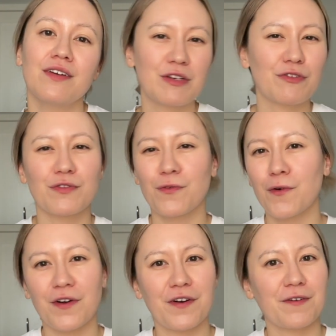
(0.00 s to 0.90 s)
which was
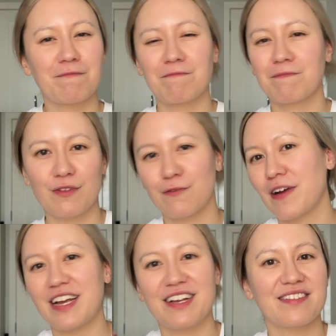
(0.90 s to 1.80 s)
for the
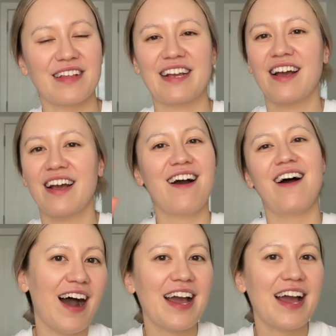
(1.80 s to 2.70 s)
phrase like,
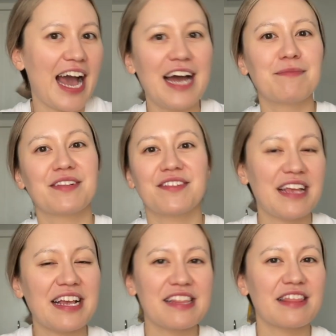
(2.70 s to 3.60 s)
I had
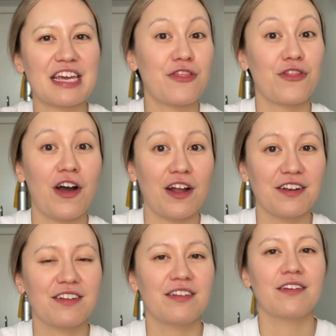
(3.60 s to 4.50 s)
mistakenly thought.